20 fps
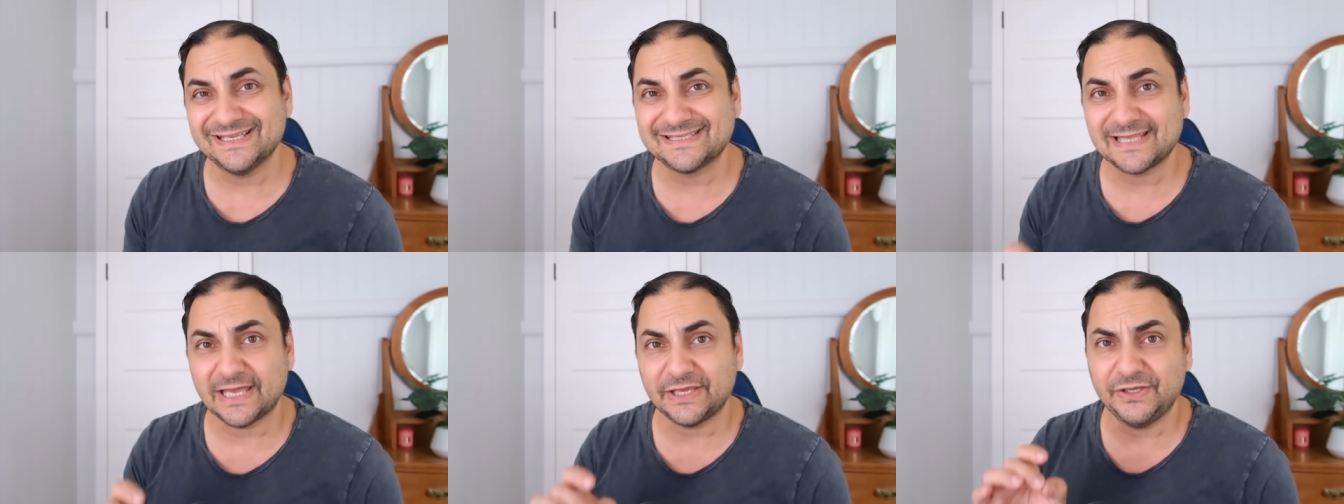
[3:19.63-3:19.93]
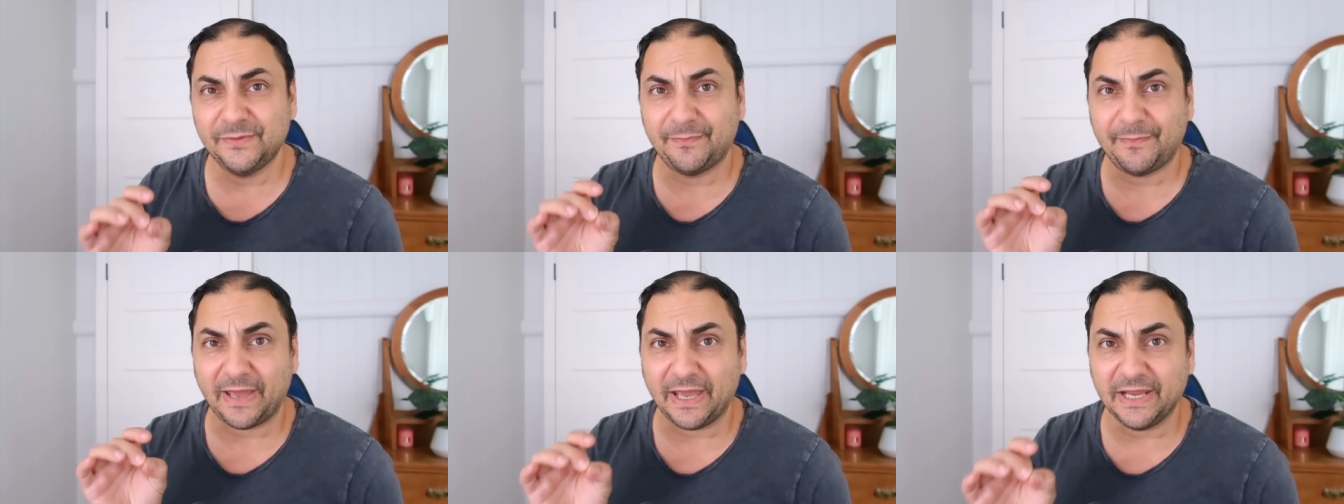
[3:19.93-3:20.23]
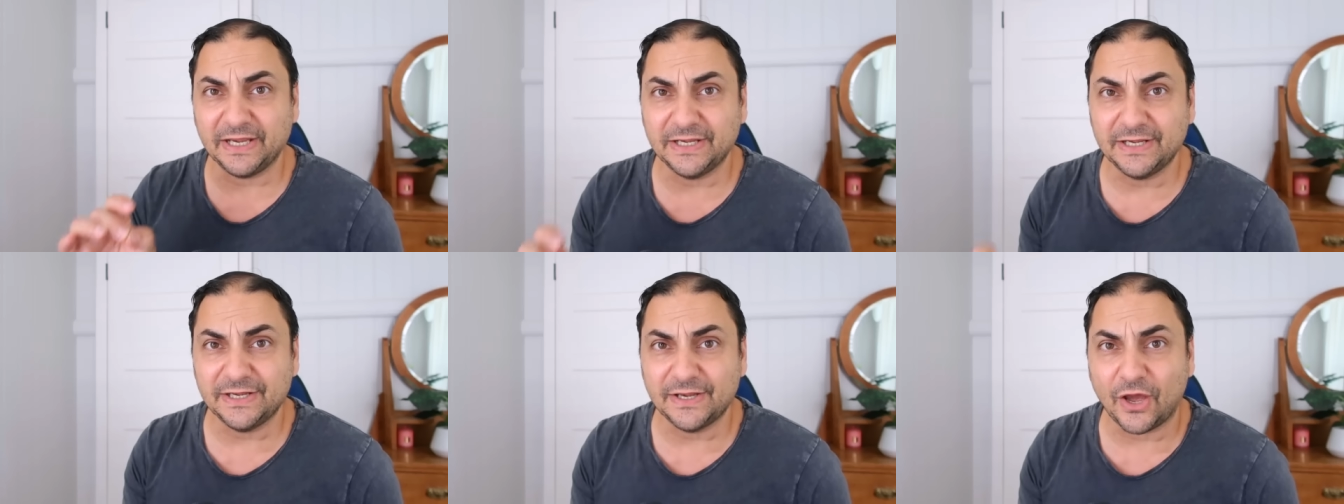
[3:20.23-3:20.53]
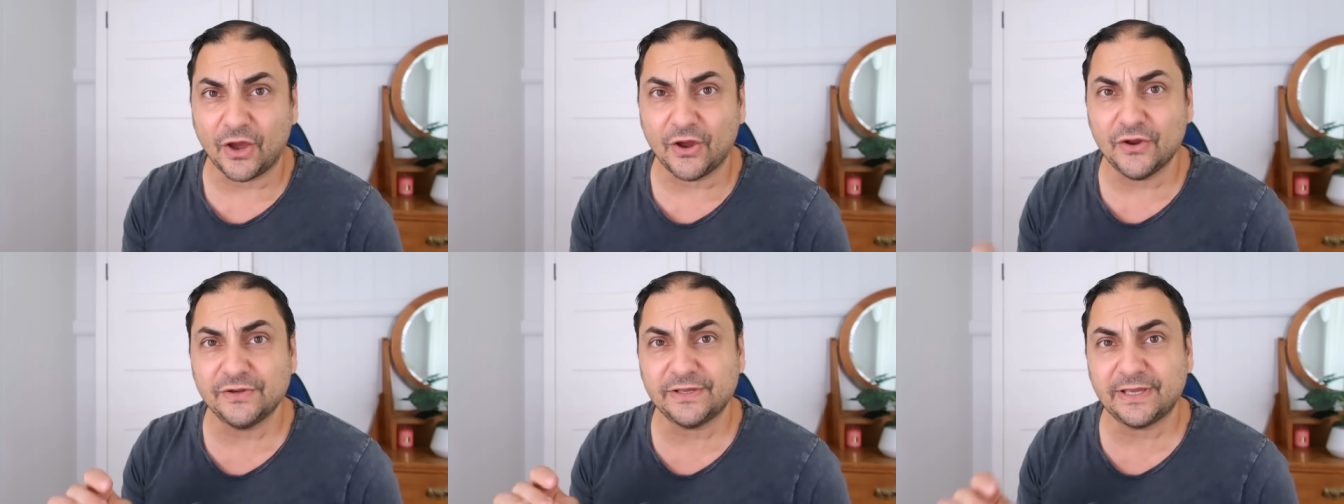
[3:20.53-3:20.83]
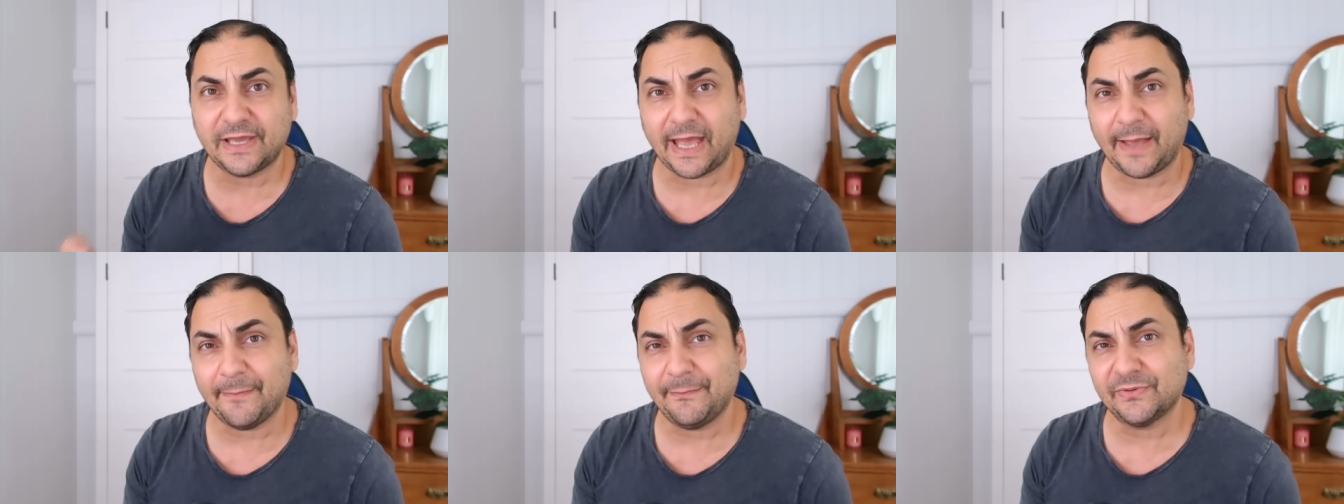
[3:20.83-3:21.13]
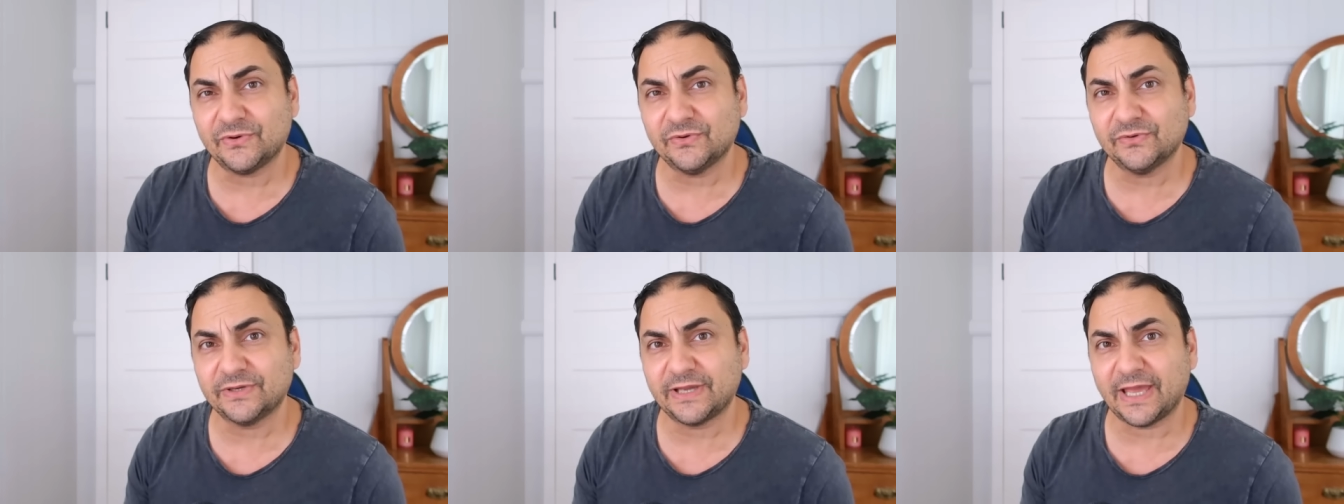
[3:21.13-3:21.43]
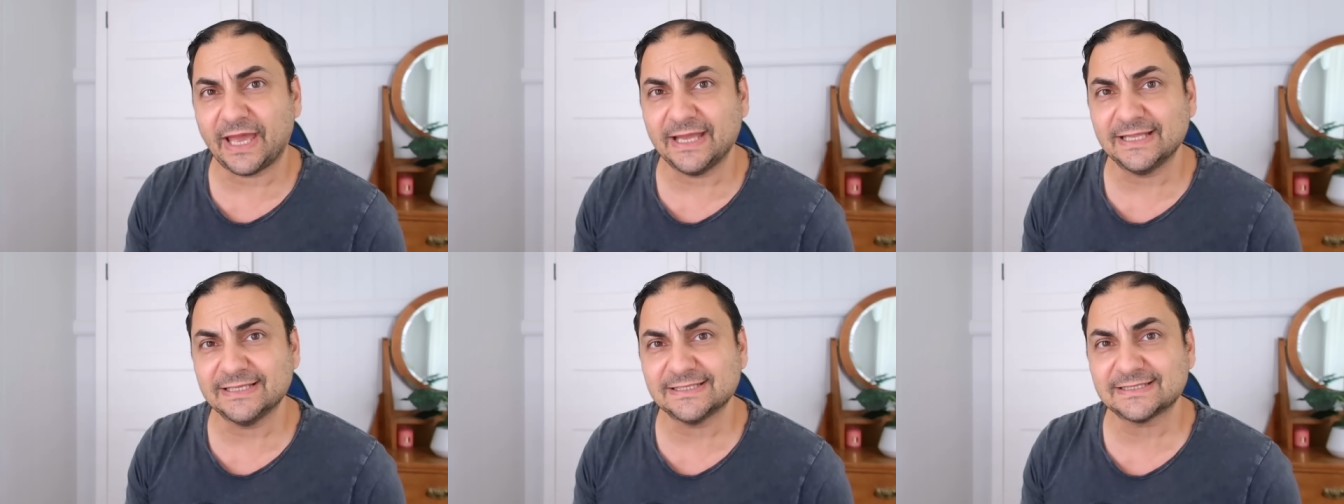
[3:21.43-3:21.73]
is that you pay no capital
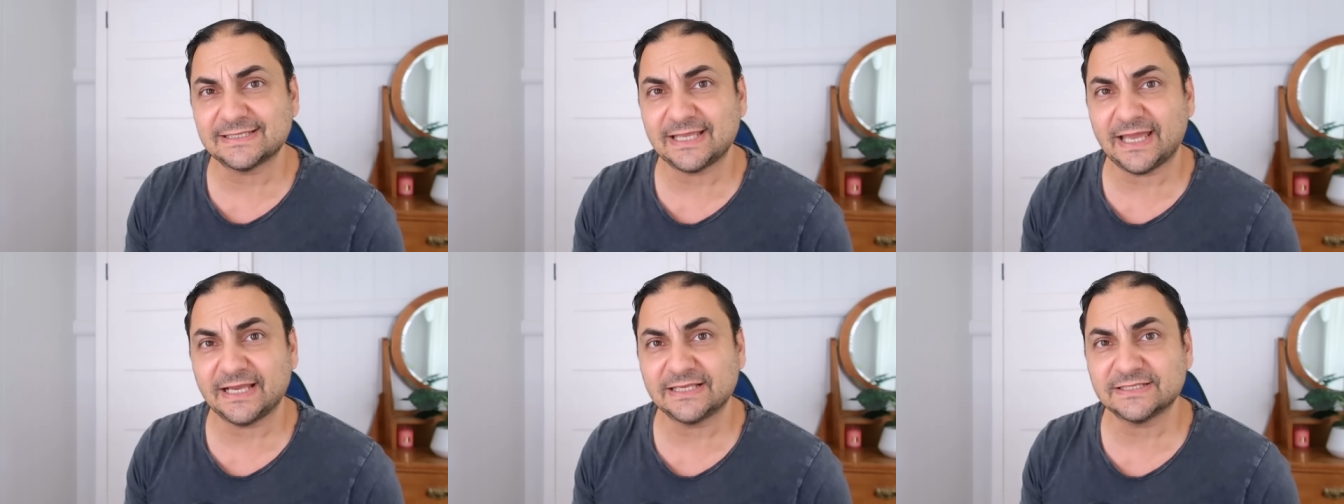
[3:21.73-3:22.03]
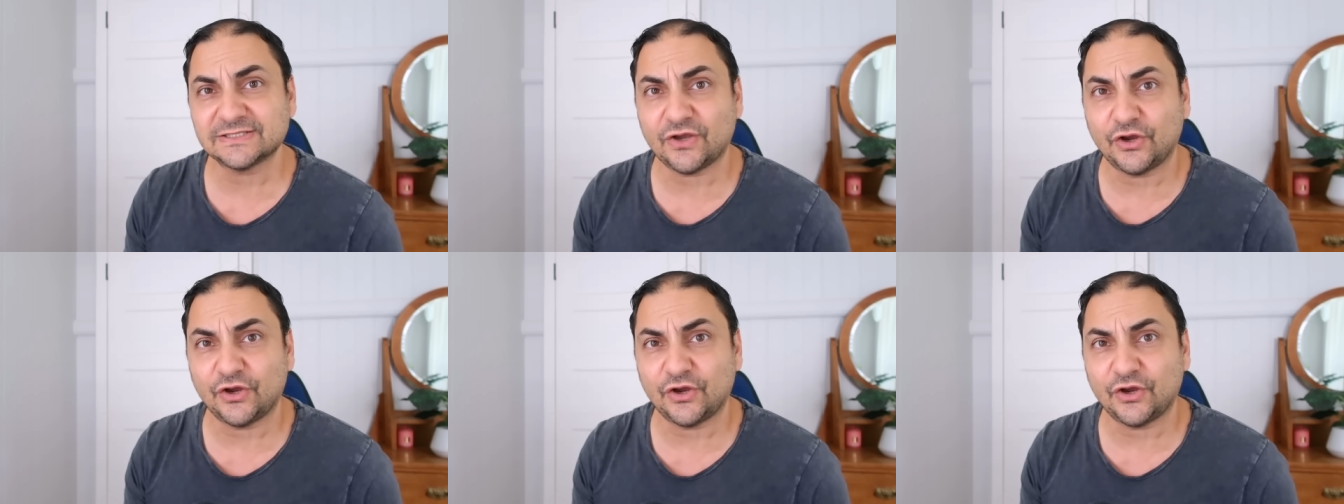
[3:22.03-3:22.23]
gains tax